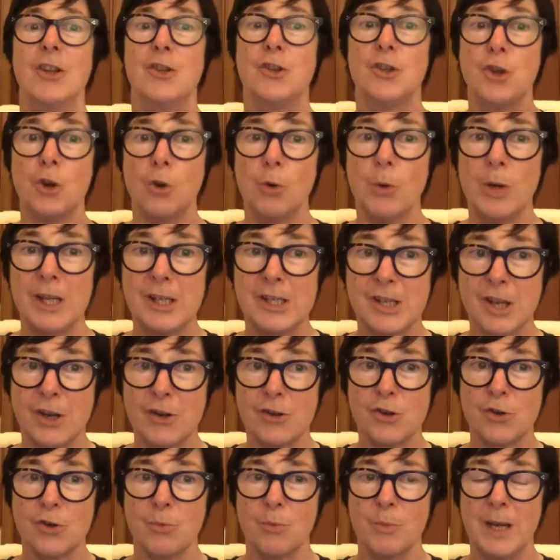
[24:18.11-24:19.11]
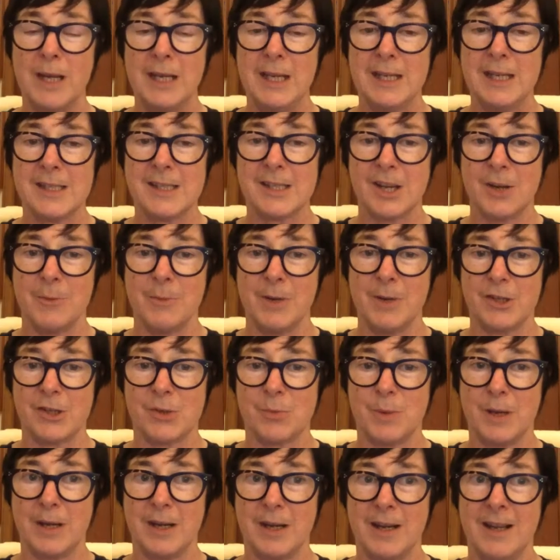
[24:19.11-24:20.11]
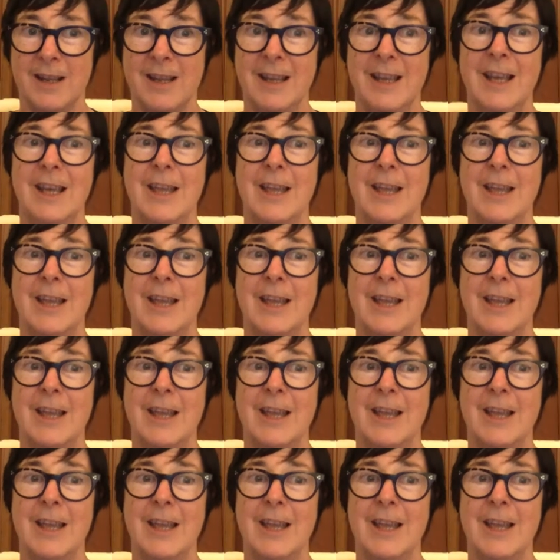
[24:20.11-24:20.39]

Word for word: doing social media so much better.